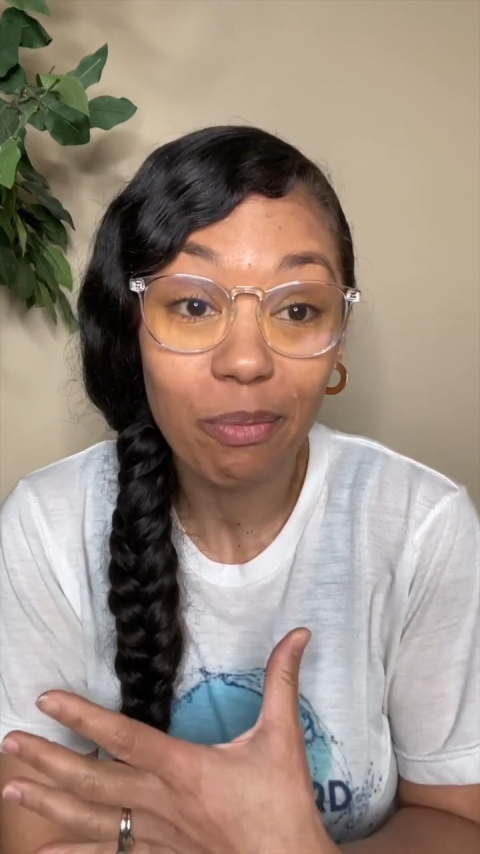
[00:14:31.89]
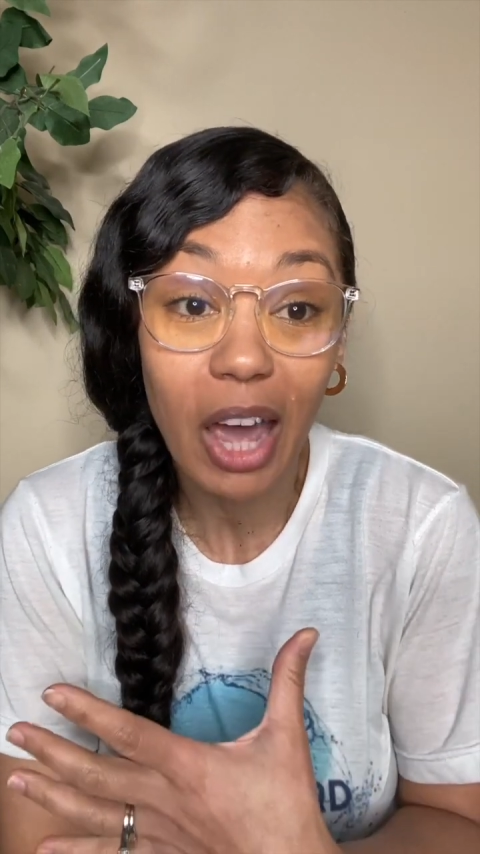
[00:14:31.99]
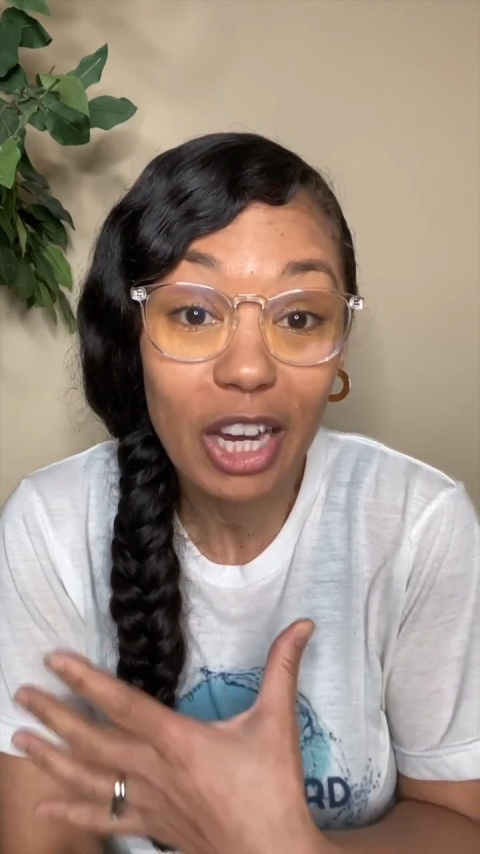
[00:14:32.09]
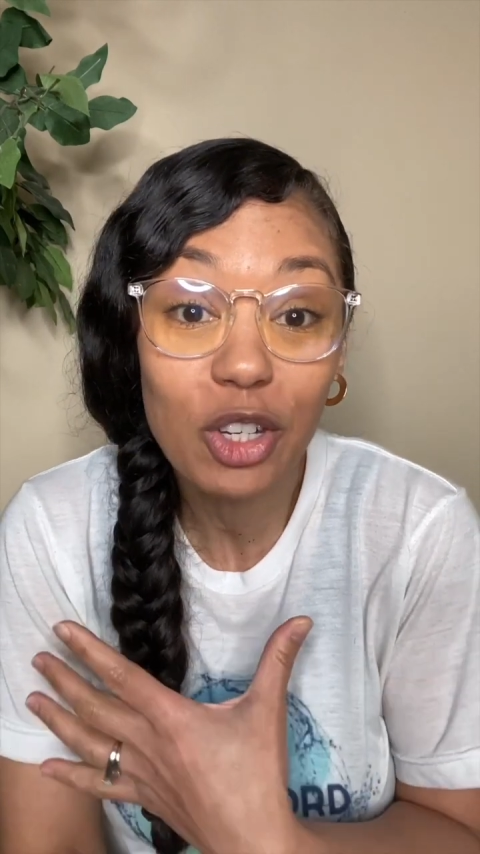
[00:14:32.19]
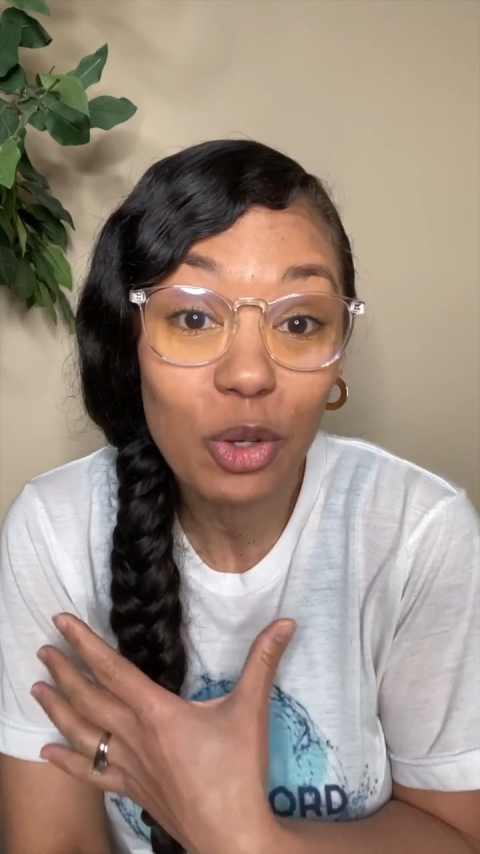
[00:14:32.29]

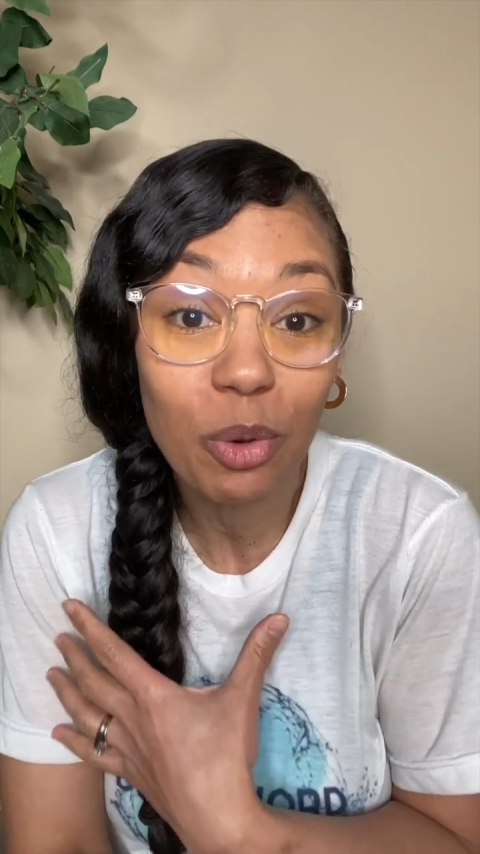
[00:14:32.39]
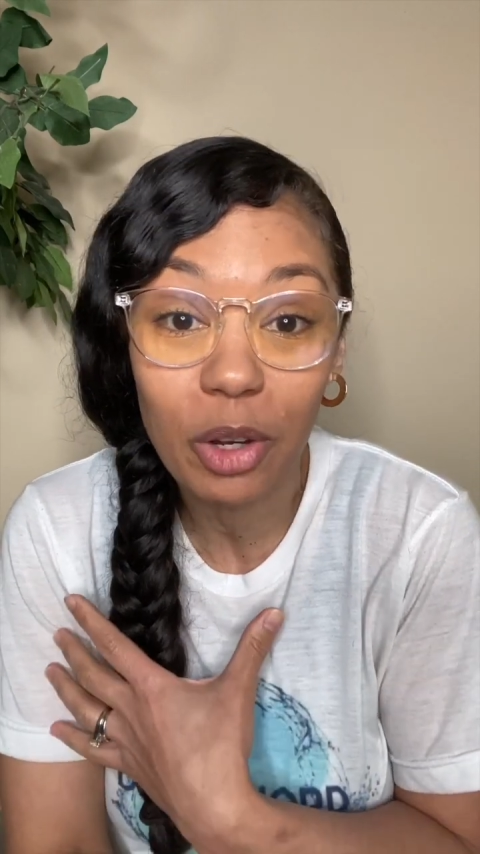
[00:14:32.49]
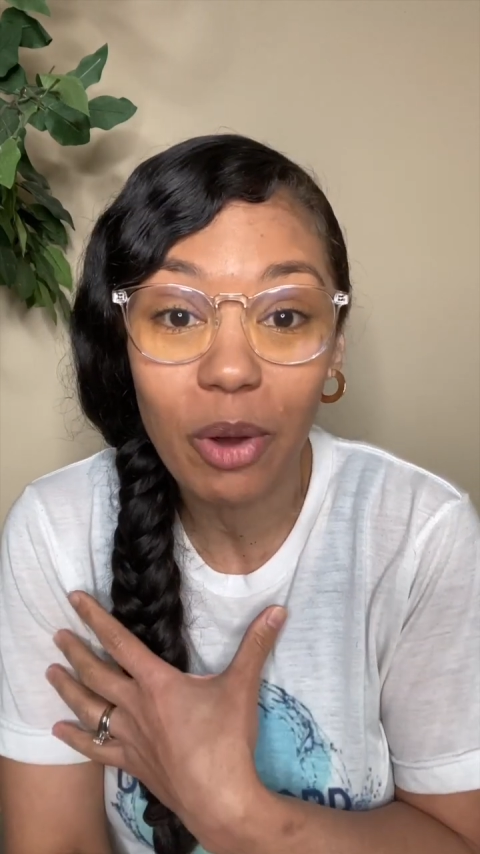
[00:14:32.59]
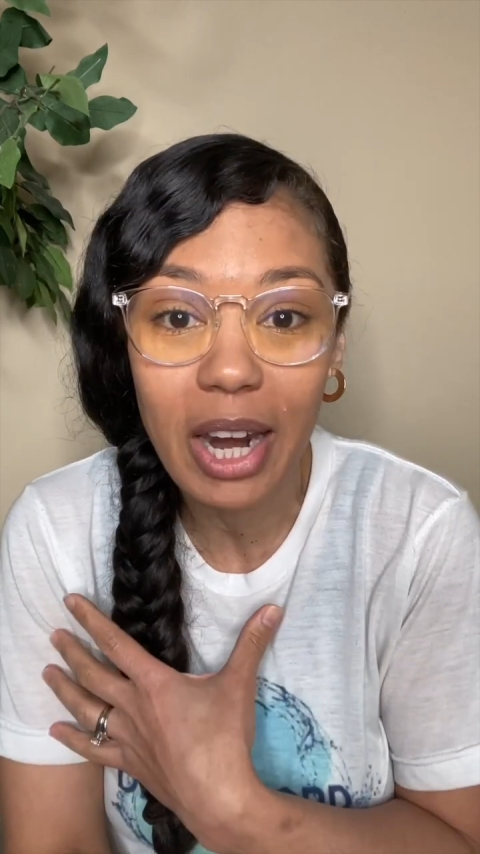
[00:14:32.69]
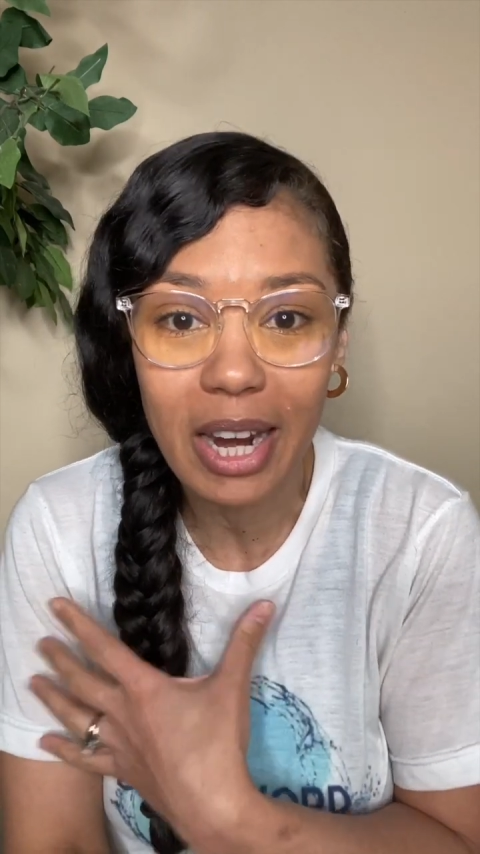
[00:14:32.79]
I do
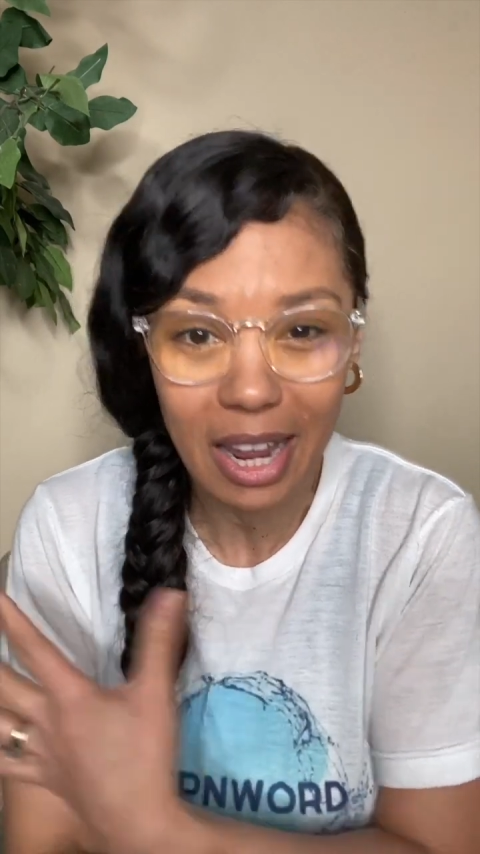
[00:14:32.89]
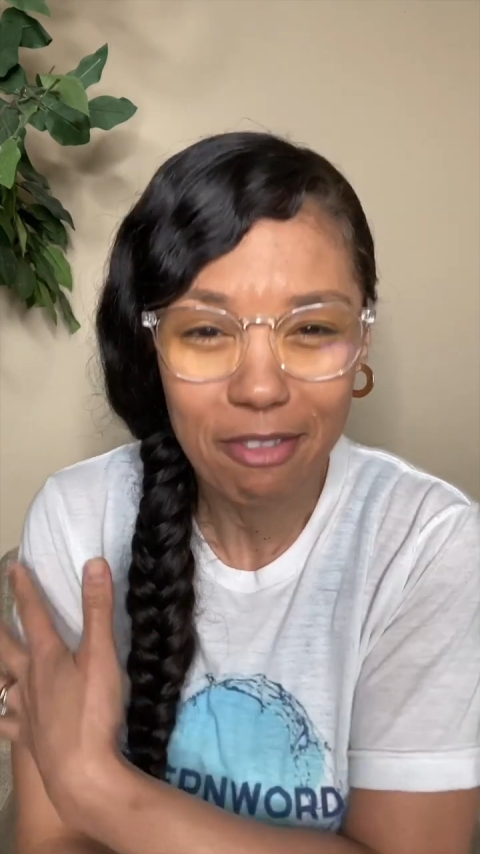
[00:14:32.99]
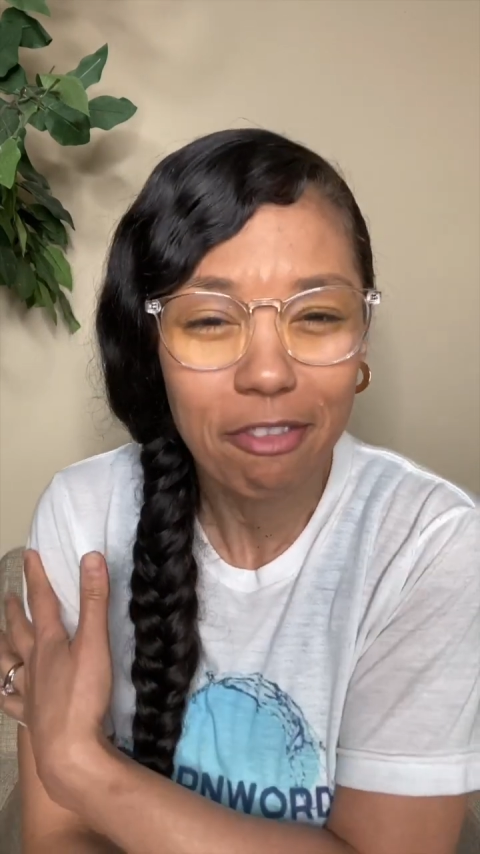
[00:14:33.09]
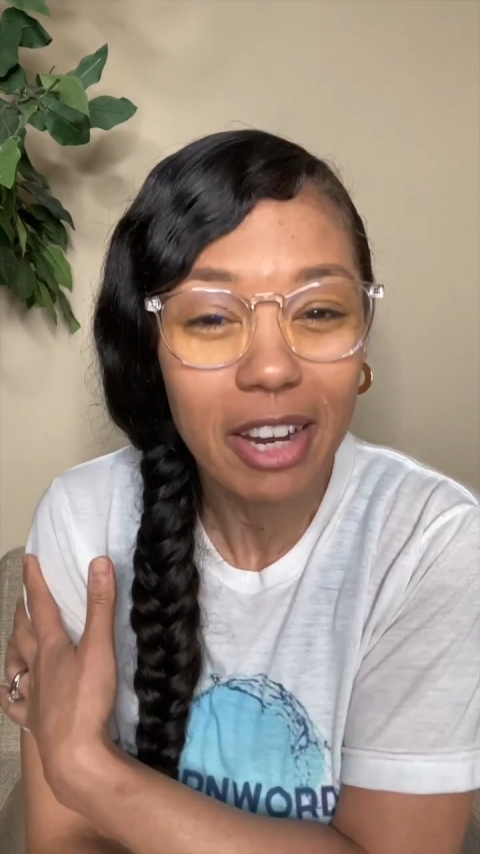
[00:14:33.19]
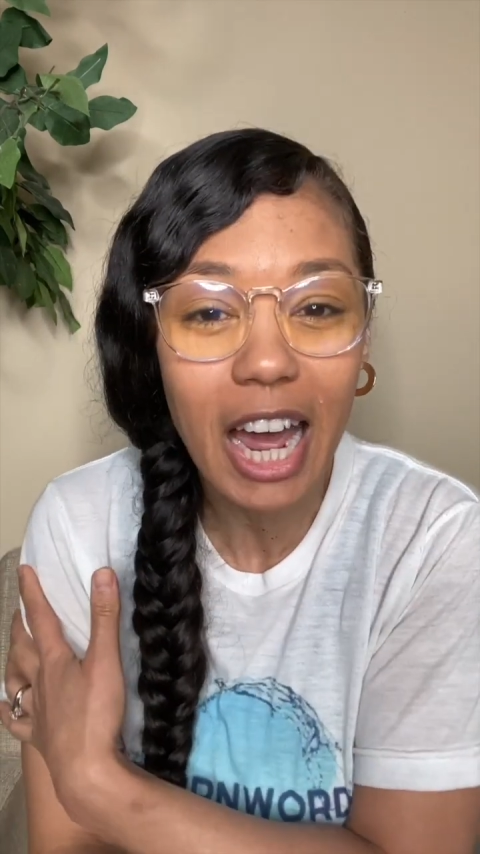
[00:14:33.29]
regret it in
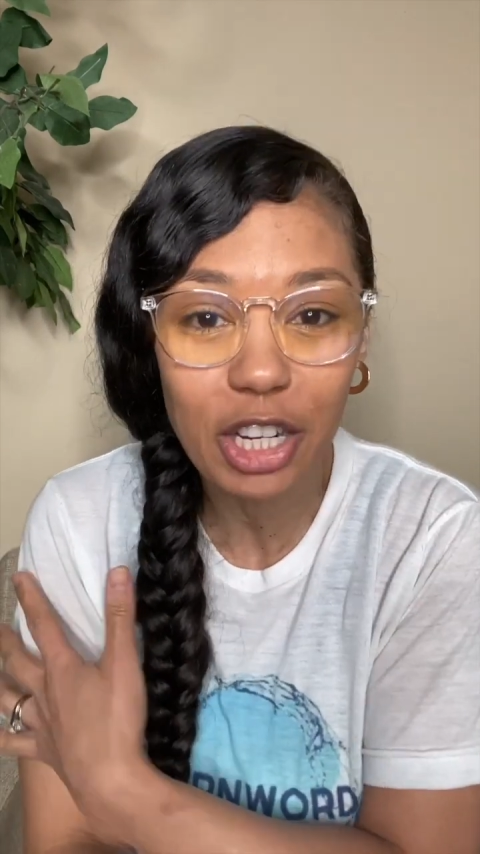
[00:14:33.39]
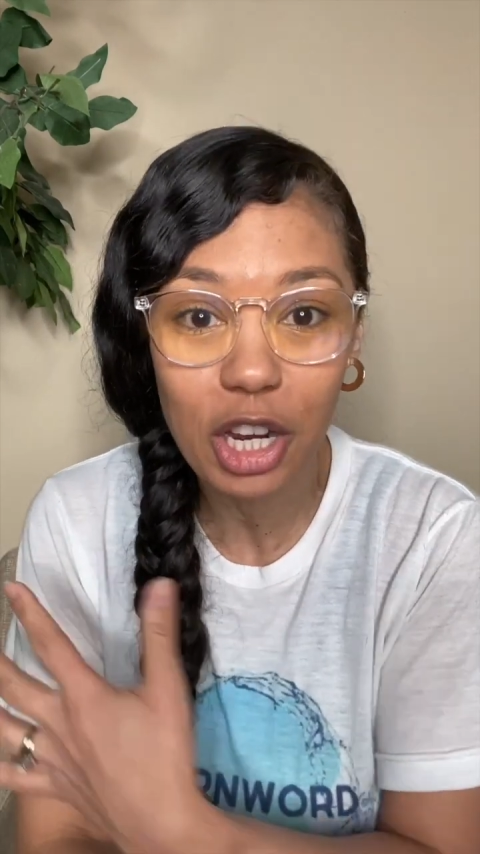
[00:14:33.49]
flesh,